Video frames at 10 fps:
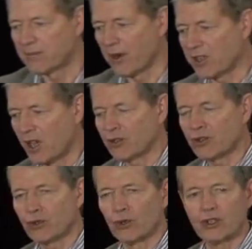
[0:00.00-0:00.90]
By going
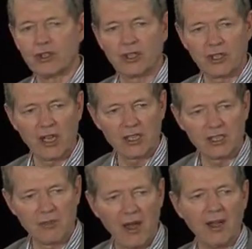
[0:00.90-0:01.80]
and talking to the
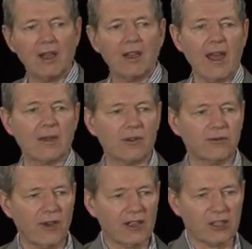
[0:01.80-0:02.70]
customer and
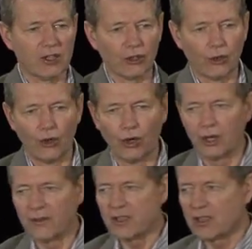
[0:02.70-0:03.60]
reflecting on
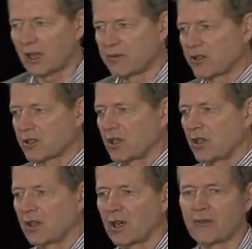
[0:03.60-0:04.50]
all of these elements
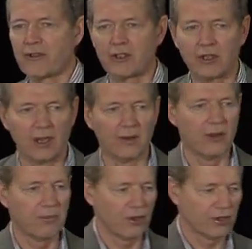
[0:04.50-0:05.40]
of
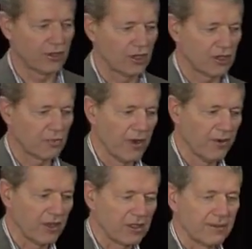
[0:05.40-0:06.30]
the purchase
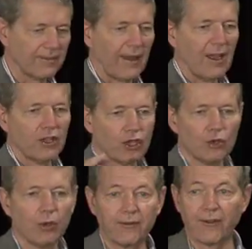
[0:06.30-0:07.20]
experience,
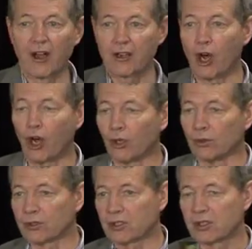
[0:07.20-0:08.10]
you will find
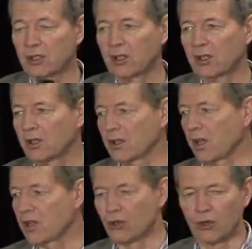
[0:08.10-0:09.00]
holes
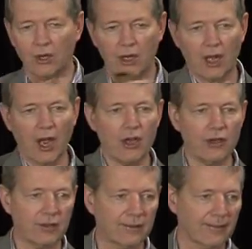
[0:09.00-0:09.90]
in your
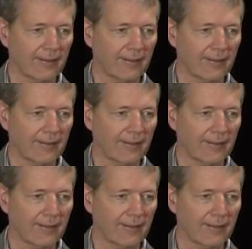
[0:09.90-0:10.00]
own